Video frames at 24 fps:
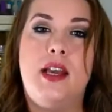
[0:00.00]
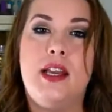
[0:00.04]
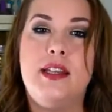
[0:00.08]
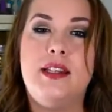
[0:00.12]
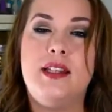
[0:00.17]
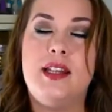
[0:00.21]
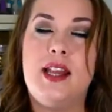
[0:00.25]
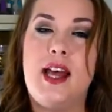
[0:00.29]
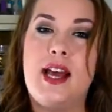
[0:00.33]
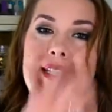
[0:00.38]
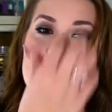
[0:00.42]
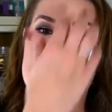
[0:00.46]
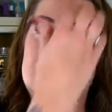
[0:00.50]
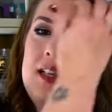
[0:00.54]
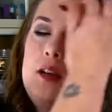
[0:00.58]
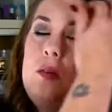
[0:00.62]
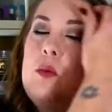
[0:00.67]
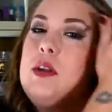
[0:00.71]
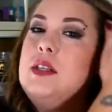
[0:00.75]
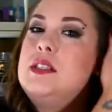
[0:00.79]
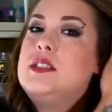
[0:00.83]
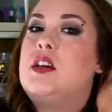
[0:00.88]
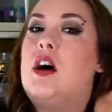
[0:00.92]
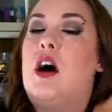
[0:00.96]
And the last thing I
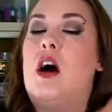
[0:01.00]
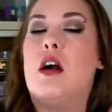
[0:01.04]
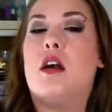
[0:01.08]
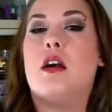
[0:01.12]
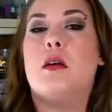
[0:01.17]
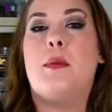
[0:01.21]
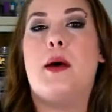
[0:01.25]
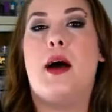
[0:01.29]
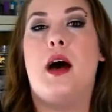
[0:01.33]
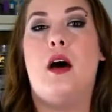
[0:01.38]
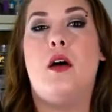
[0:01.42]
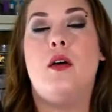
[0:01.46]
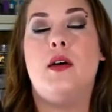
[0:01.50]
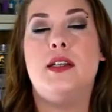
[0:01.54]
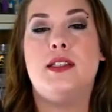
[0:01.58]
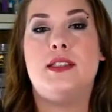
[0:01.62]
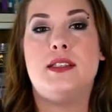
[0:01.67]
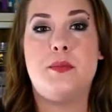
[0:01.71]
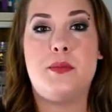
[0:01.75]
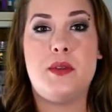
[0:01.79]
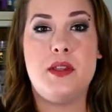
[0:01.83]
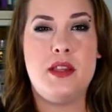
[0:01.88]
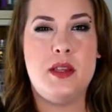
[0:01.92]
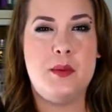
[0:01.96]
want to talk about is
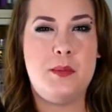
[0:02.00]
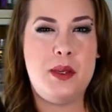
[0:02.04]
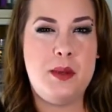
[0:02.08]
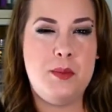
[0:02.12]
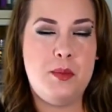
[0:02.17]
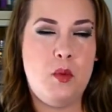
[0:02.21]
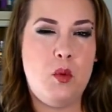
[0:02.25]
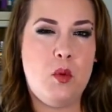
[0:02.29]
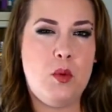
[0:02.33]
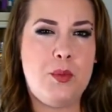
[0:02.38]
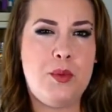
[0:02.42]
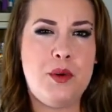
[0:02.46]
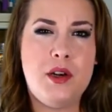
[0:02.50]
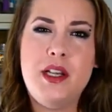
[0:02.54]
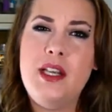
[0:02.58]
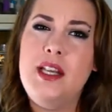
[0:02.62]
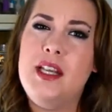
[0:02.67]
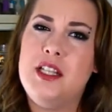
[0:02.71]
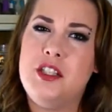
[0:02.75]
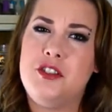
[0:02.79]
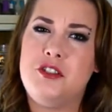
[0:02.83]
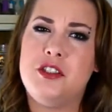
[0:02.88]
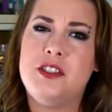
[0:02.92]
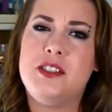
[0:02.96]
something that people were
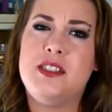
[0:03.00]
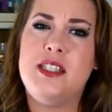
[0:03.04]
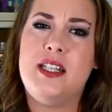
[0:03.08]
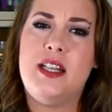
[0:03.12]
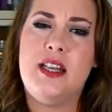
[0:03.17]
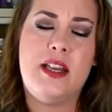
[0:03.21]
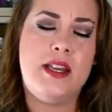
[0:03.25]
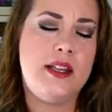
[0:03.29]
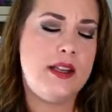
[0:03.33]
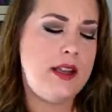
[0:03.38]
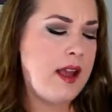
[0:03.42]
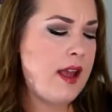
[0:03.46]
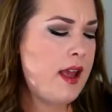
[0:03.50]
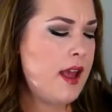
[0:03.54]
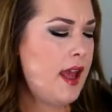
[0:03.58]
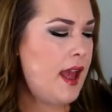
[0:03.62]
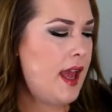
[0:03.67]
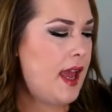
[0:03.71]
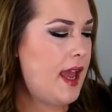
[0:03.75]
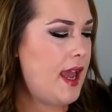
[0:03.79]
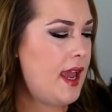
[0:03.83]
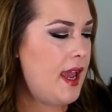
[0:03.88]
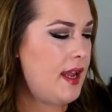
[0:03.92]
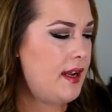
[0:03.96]
pretty interested in,
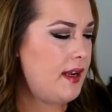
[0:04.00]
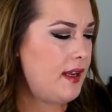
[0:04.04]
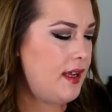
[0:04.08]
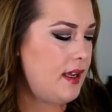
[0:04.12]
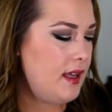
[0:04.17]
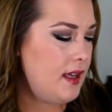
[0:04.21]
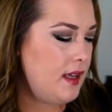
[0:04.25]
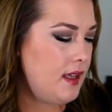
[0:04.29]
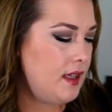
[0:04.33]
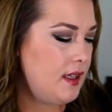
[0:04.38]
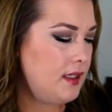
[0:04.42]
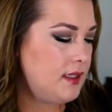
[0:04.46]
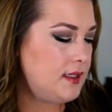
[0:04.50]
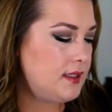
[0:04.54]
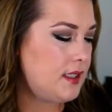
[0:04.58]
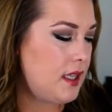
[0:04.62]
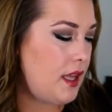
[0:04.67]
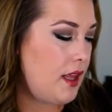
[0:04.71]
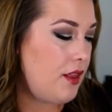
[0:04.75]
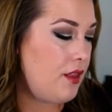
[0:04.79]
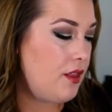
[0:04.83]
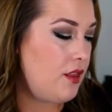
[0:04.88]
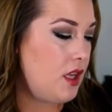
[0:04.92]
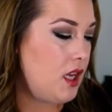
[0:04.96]
and it is
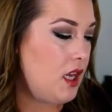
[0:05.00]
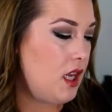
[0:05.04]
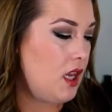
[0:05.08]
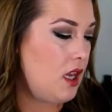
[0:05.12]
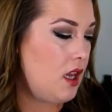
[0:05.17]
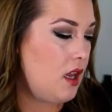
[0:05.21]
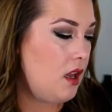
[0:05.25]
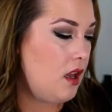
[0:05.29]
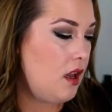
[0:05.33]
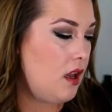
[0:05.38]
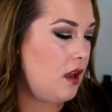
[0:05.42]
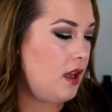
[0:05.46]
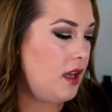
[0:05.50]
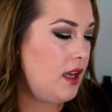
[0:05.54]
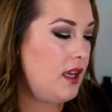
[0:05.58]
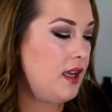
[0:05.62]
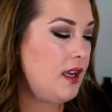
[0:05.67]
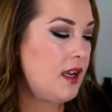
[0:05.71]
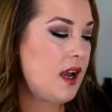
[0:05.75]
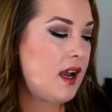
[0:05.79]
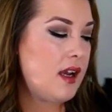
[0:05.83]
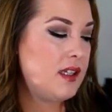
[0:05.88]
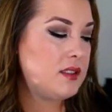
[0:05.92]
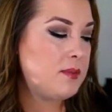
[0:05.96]
the
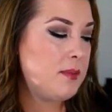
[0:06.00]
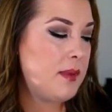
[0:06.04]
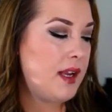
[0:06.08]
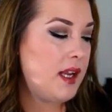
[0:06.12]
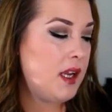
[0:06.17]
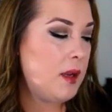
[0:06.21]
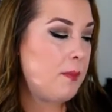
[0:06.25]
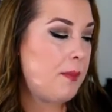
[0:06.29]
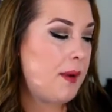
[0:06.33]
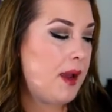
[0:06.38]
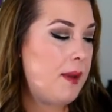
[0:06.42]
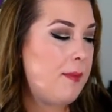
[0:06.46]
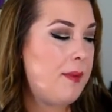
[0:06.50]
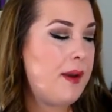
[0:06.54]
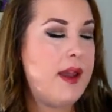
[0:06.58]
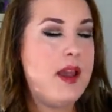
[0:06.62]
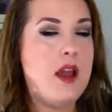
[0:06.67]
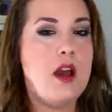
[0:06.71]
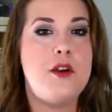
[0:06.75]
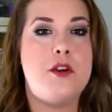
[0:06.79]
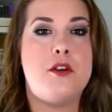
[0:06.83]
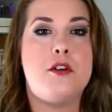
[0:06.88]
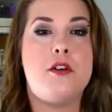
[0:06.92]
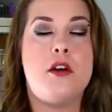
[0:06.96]
It Cosmetic Bye
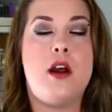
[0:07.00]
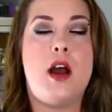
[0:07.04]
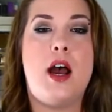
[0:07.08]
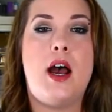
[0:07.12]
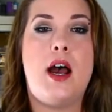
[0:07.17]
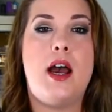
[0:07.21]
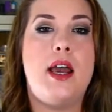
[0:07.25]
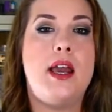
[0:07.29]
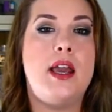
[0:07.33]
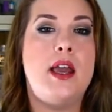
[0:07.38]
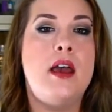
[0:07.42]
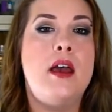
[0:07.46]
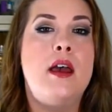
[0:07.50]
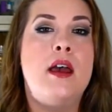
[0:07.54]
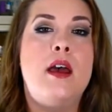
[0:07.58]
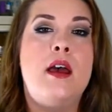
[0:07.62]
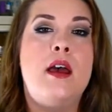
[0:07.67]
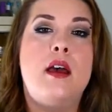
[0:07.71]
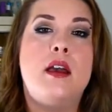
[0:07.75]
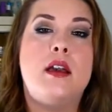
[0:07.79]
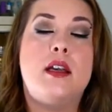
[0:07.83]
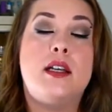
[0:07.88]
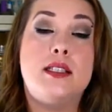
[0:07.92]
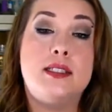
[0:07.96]
Bye Under Eye
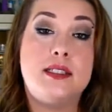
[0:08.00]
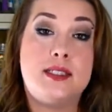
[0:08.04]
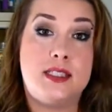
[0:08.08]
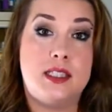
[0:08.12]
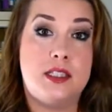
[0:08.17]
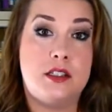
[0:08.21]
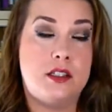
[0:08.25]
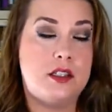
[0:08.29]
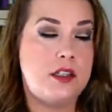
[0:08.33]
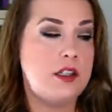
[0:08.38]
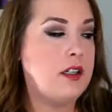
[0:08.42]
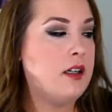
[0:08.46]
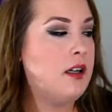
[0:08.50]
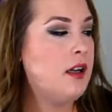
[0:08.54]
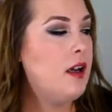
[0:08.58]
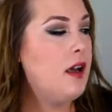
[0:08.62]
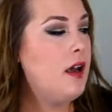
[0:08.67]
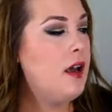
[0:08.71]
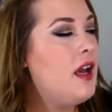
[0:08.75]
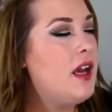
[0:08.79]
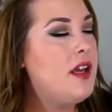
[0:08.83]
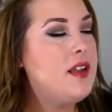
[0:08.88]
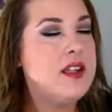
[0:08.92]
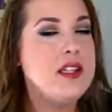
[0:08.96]
Concealer.
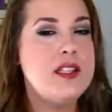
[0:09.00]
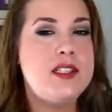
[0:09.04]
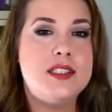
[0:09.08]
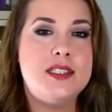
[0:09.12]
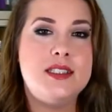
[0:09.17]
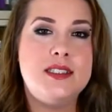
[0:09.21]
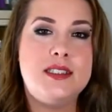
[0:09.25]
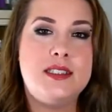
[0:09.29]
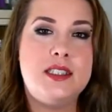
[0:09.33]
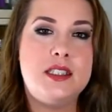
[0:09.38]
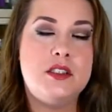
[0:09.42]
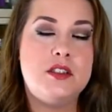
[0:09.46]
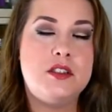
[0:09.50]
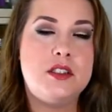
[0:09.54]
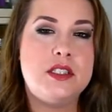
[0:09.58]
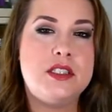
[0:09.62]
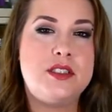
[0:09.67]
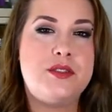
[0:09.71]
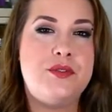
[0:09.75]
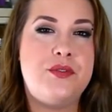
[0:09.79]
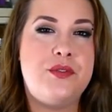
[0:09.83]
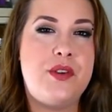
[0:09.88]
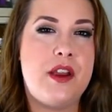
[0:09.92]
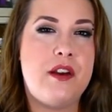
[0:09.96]
This concealer
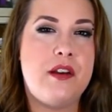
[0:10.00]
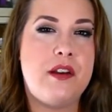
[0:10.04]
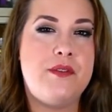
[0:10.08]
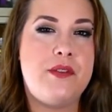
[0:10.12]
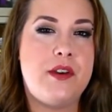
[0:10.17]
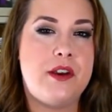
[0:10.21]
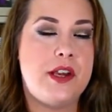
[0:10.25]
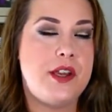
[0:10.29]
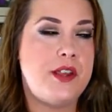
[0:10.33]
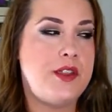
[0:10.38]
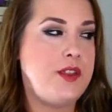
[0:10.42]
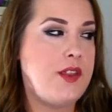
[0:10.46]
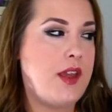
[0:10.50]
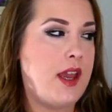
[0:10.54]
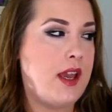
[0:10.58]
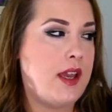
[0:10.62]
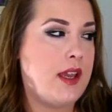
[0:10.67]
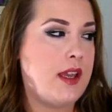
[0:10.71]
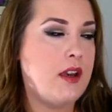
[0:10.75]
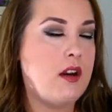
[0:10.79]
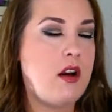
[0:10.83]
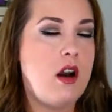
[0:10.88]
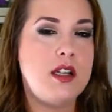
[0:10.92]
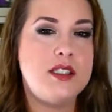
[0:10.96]
is very, very
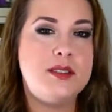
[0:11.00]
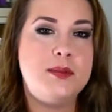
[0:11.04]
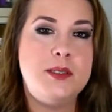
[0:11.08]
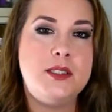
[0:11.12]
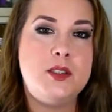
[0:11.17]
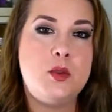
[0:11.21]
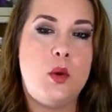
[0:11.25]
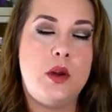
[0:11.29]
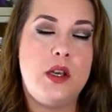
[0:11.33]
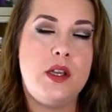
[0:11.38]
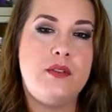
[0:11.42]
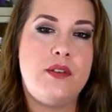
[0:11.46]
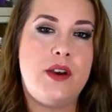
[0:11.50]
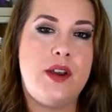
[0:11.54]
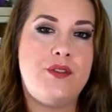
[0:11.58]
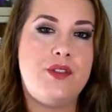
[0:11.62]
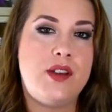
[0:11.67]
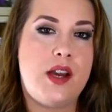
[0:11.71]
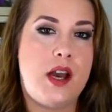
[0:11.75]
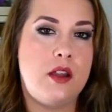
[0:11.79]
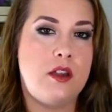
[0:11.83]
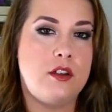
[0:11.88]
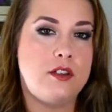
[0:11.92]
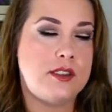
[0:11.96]
thick. It cost me twenty-five
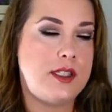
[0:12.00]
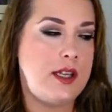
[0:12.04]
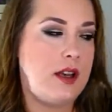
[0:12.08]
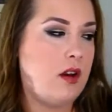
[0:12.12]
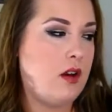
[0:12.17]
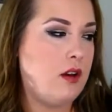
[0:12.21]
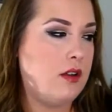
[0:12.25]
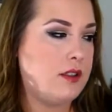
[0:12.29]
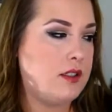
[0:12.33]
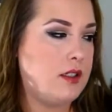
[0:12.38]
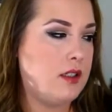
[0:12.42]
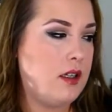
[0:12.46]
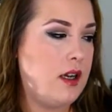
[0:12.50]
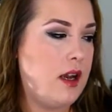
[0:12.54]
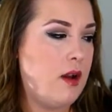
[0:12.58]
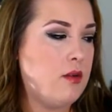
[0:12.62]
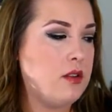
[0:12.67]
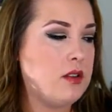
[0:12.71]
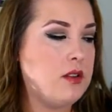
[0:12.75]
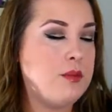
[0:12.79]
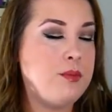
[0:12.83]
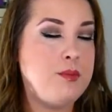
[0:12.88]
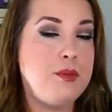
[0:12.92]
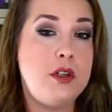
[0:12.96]
dollars at Ulta. I
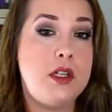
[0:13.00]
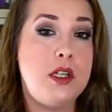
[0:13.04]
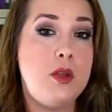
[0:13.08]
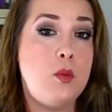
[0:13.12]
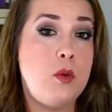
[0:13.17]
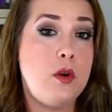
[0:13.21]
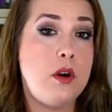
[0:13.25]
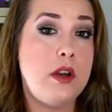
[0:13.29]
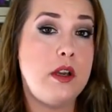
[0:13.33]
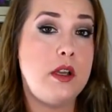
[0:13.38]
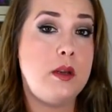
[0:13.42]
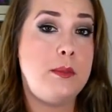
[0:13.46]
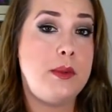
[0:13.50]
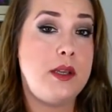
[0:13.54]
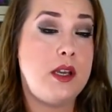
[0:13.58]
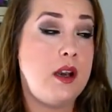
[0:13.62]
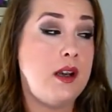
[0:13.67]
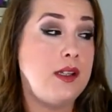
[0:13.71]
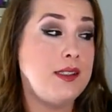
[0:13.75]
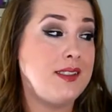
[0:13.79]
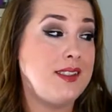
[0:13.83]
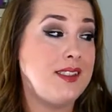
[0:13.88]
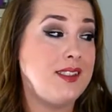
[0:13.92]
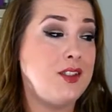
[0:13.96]
was pretty worried
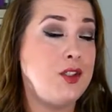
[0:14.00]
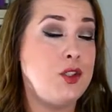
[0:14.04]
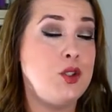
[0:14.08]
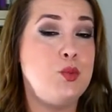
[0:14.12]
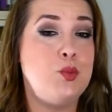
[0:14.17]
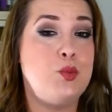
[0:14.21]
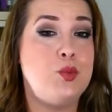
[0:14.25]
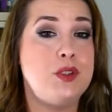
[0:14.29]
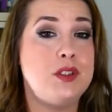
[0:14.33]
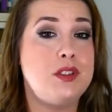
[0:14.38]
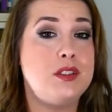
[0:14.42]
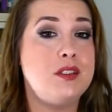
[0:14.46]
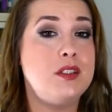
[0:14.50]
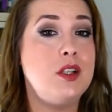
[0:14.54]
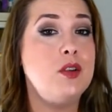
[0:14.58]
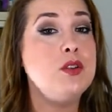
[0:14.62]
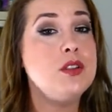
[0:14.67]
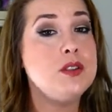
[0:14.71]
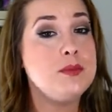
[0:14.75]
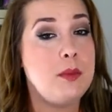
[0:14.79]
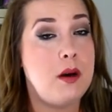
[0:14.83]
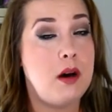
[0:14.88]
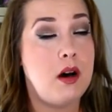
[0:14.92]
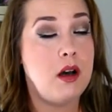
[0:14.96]
because the tube was so
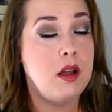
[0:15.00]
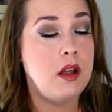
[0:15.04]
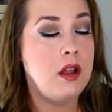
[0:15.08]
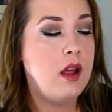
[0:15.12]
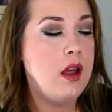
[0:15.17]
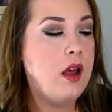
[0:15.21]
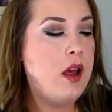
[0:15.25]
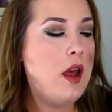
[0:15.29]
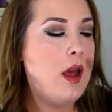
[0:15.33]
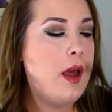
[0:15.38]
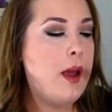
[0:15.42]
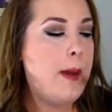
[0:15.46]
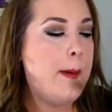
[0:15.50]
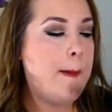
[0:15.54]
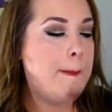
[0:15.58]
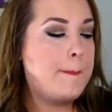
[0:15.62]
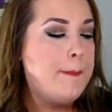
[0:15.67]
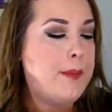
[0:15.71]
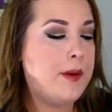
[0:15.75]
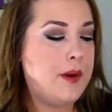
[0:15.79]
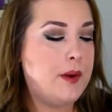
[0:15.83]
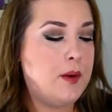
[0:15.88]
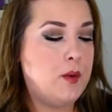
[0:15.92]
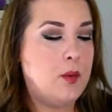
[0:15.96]
small,
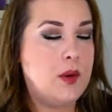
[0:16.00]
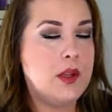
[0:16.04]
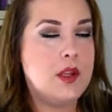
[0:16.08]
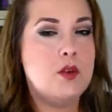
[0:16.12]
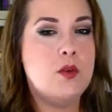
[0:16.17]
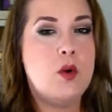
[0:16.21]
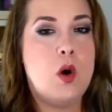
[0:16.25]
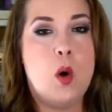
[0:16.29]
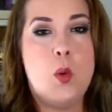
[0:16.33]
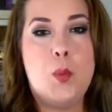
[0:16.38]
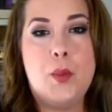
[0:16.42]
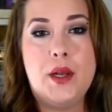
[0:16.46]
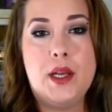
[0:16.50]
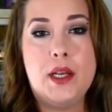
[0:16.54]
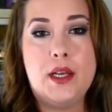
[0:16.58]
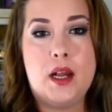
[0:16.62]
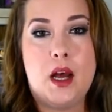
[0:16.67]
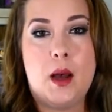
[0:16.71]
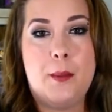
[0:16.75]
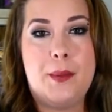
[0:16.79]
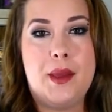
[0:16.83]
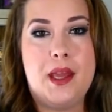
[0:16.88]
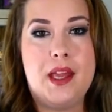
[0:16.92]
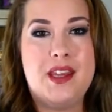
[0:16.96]
but when you open it
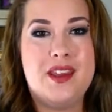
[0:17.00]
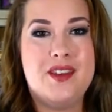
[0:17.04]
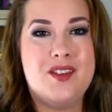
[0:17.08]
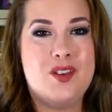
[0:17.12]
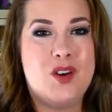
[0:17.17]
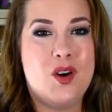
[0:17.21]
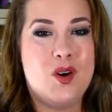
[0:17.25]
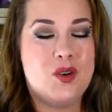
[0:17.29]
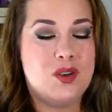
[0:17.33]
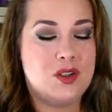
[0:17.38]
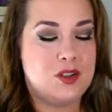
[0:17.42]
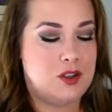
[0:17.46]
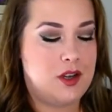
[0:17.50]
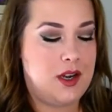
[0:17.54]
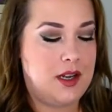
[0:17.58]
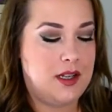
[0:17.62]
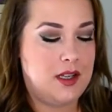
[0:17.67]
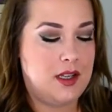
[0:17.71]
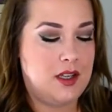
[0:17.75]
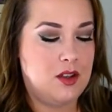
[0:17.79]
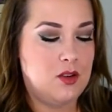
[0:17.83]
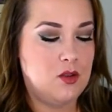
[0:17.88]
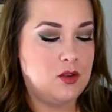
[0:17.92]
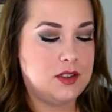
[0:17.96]
up and you go to try to
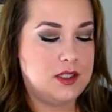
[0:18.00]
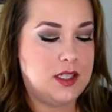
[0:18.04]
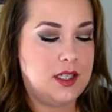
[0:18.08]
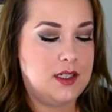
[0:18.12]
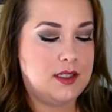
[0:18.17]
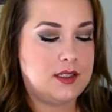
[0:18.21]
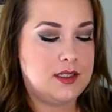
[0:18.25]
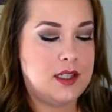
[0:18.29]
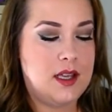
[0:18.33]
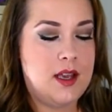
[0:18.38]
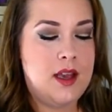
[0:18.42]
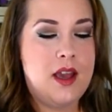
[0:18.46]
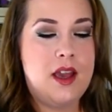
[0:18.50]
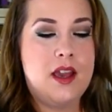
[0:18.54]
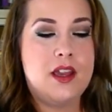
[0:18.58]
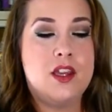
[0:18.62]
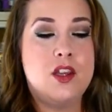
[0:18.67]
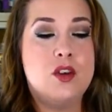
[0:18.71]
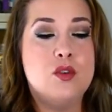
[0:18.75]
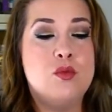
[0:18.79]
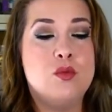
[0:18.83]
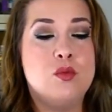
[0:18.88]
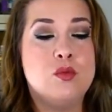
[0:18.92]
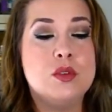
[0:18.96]
use it,
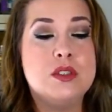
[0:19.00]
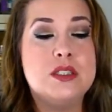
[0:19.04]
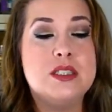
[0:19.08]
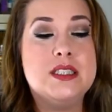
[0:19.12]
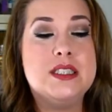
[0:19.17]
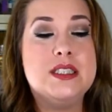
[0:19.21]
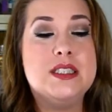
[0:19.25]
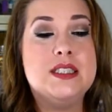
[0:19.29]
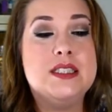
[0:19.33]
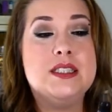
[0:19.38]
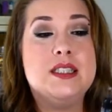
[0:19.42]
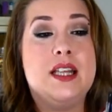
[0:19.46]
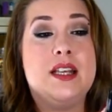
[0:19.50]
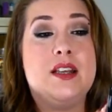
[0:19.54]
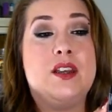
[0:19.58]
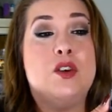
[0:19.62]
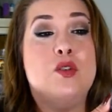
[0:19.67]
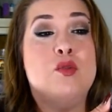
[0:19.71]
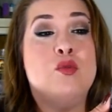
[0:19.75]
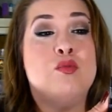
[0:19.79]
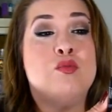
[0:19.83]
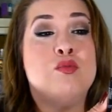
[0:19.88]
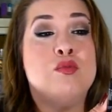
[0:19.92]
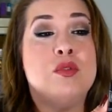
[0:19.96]
you really, like,
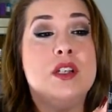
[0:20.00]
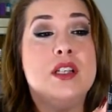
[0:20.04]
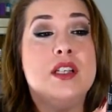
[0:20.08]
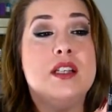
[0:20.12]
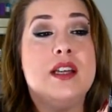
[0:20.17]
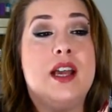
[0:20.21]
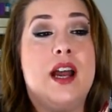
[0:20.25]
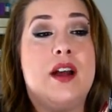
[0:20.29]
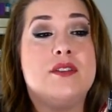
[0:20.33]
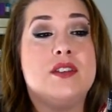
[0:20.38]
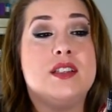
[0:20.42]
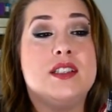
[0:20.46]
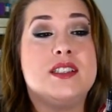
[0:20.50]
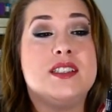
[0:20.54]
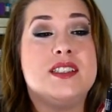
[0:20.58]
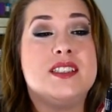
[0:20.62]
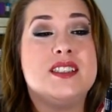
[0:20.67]
you really have to